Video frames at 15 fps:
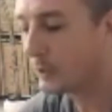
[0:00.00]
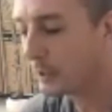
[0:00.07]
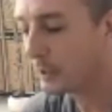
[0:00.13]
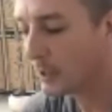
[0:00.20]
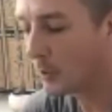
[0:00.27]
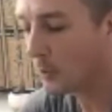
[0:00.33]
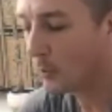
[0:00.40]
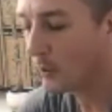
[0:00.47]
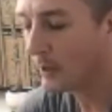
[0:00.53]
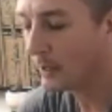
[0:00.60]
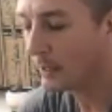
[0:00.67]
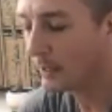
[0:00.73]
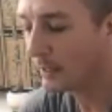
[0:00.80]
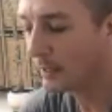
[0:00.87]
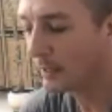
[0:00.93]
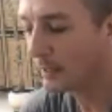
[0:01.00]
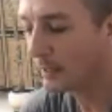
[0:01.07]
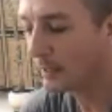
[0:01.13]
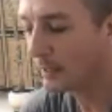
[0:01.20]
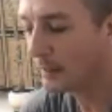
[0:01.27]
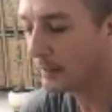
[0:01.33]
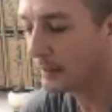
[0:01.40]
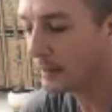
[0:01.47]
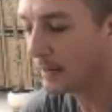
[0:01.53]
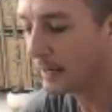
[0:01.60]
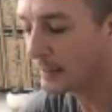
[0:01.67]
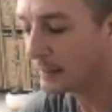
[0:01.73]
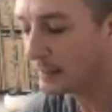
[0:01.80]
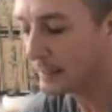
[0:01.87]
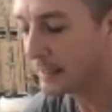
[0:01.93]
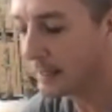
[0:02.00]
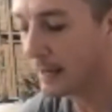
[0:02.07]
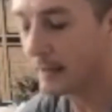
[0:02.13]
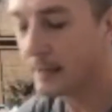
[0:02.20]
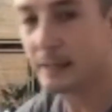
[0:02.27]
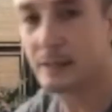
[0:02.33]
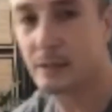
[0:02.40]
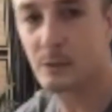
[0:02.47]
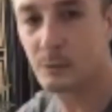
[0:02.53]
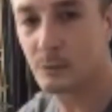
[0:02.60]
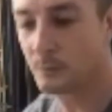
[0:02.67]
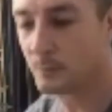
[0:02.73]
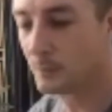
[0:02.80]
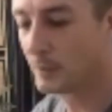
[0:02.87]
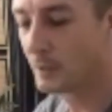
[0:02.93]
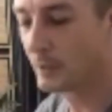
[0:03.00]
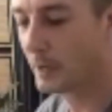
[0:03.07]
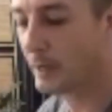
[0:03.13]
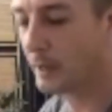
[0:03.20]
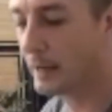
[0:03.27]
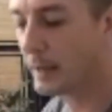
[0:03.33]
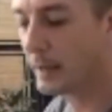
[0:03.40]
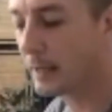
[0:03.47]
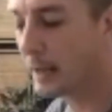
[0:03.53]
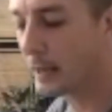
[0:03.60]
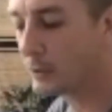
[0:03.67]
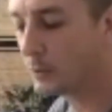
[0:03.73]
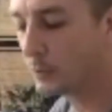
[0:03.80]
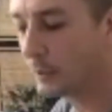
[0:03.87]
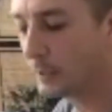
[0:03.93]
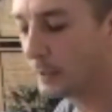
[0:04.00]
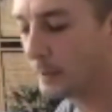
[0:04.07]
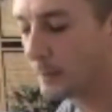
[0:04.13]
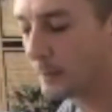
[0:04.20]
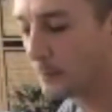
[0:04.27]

to go in the next slide into, and I guide you in.